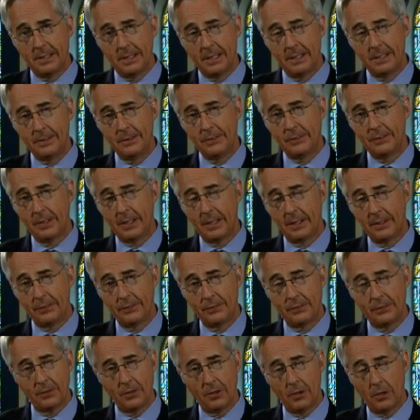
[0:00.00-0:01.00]
and he
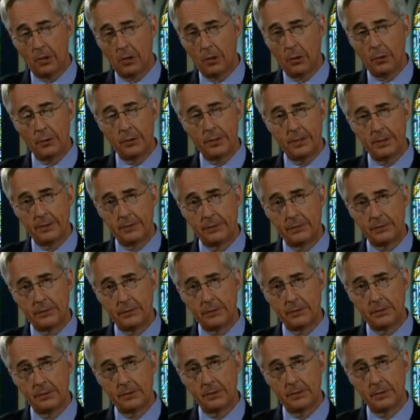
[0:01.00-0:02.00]
says, All
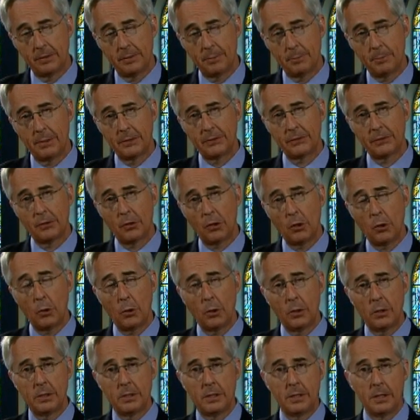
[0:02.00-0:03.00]
this must
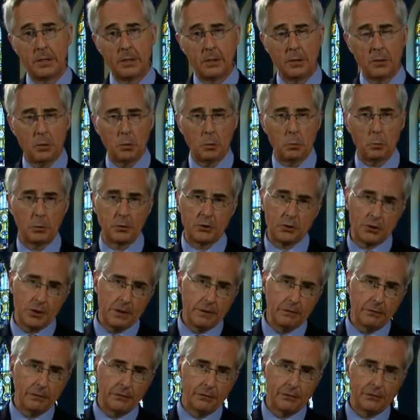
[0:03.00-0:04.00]
go. What
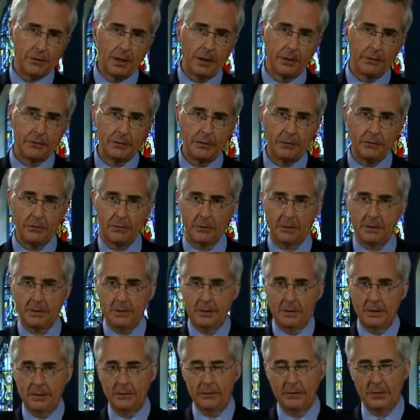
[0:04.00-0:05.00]
Jesus does is,
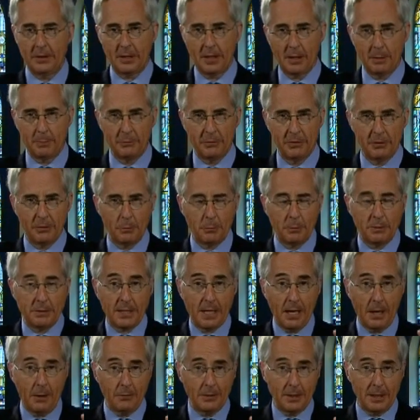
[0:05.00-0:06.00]
is he comes into a
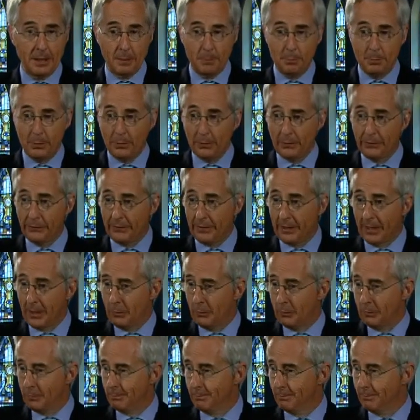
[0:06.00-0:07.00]
town and he builds it
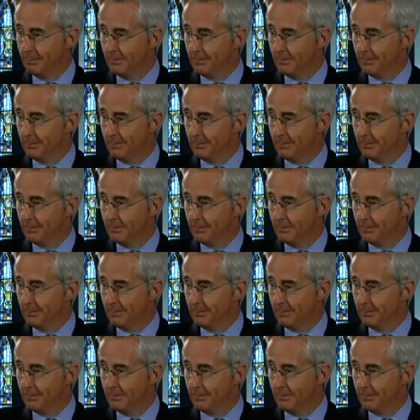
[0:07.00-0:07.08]
out.